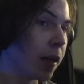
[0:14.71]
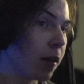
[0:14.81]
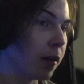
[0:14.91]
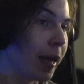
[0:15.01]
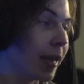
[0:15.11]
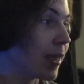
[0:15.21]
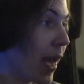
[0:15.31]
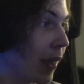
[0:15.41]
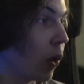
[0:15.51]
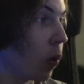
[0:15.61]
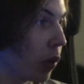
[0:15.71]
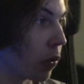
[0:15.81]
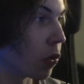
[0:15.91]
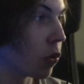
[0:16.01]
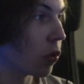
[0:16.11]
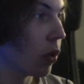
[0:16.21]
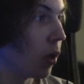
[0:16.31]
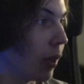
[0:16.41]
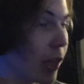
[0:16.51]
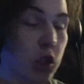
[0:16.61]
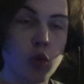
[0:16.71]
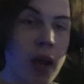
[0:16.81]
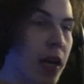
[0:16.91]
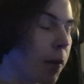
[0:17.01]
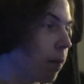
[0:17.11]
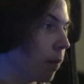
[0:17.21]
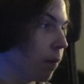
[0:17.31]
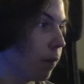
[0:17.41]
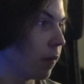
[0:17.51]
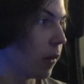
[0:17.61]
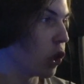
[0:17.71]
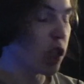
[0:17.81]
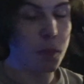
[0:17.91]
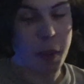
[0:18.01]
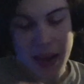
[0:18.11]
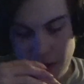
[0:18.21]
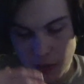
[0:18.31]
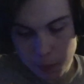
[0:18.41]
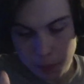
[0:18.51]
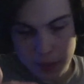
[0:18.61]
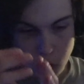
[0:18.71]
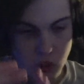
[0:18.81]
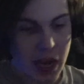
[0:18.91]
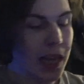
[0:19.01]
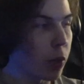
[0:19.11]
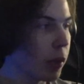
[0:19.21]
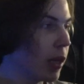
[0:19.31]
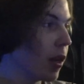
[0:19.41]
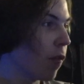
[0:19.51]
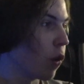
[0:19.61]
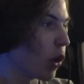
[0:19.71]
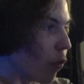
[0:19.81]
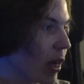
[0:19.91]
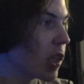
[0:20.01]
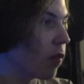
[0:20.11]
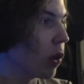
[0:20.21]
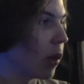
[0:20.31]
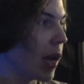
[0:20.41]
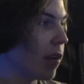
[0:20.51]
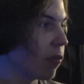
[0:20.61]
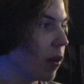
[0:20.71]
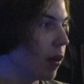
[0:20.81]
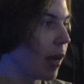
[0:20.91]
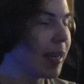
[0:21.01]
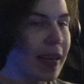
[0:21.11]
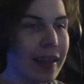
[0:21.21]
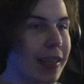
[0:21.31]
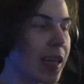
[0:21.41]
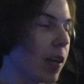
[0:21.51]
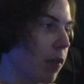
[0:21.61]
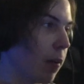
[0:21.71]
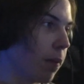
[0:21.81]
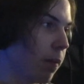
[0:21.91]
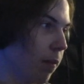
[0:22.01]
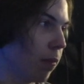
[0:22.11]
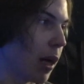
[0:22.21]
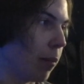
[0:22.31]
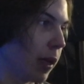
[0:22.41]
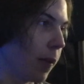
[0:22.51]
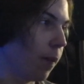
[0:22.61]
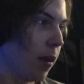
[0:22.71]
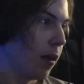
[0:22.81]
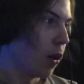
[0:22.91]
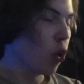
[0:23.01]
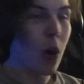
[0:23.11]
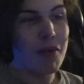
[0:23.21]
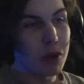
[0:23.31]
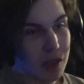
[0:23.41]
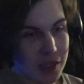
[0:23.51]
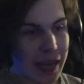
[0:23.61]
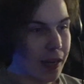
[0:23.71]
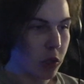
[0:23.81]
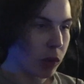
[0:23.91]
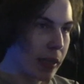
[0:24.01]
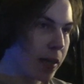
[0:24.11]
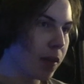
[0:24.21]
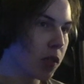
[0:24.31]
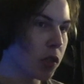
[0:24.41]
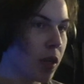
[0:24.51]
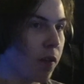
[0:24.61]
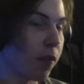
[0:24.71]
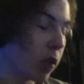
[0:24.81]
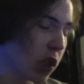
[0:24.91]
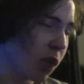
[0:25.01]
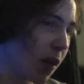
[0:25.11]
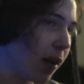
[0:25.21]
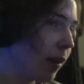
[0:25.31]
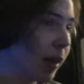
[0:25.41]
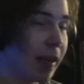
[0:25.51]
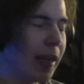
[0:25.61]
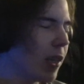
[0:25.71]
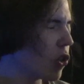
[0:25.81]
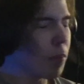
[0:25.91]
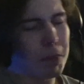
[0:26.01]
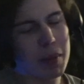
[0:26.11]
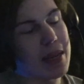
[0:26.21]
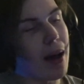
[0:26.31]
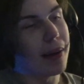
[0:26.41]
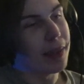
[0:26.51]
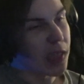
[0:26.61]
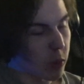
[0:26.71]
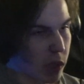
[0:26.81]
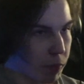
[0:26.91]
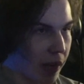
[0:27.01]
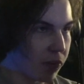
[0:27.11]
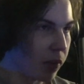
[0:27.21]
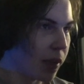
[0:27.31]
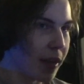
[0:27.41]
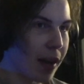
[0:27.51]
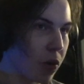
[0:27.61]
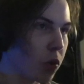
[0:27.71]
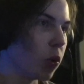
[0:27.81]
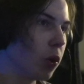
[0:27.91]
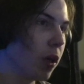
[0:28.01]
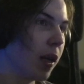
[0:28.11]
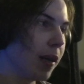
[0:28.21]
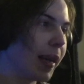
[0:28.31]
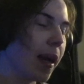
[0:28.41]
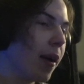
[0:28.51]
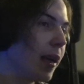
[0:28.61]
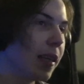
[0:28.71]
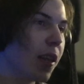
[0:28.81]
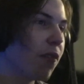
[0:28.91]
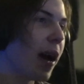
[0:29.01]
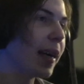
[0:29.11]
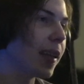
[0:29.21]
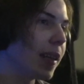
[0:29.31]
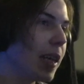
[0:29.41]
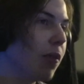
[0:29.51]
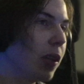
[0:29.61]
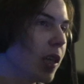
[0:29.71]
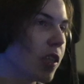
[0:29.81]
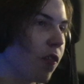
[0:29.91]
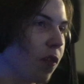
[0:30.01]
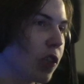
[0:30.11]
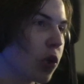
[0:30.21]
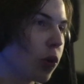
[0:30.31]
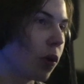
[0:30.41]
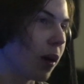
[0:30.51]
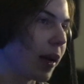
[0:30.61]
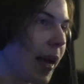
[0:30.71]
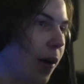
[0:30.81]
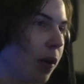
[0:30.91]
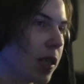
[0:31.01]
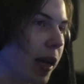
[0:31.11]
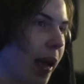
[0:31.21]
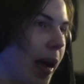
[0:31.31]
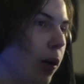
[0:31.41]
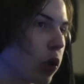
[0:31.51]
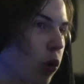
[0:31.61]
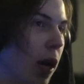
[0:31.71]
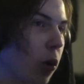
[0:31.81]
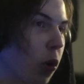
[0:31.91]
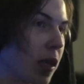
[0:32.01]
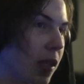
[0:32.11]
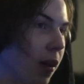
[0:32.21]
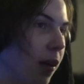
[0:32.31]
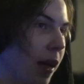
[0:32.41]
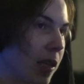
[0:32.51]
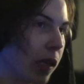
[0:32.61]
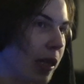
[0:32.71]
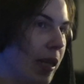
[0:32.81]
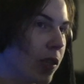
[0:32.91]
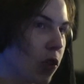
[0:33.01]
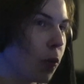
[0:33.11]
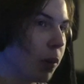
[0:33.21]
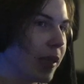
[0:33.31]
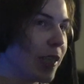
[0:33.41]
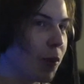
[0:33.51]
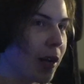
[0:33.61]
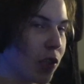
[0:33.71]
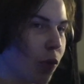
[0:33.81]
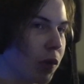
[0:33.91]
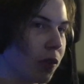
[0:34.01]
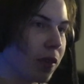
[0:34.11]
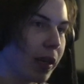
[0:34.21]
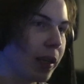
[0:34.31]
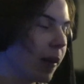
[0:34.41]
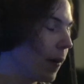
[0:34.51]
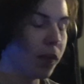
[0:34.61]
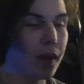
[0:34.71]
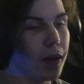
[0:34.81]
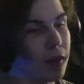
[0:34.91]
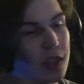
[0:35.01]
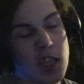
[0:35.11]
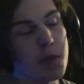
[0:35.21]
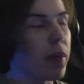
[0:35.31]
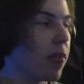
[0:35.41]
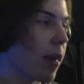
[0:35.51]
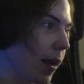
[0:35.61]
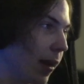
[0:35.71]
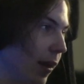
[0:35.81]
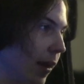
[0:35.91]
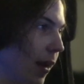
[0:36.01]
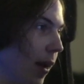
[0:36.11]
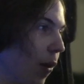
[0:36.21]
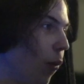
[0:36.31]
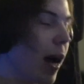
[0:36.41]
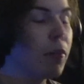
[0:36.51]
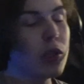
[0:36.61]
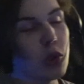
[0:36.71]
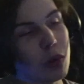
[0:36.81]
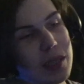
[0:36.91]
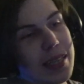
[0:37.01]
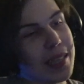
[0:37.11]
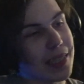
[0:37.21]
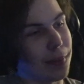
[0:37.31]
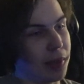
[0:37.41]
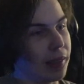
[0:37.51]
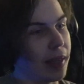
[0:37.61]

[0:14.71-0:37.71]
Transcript: like 10 lawyers. Like straight up. Just pay them their salary for the rest of your life and get like 10 of them. Probably. Whoever decided to leak this, first of all, it's beyond disrespectful and not cool. Like, the fact that even this official account is like, our trailer has leaked, so please watch the real thing. This is pathetic. Why would you leak something like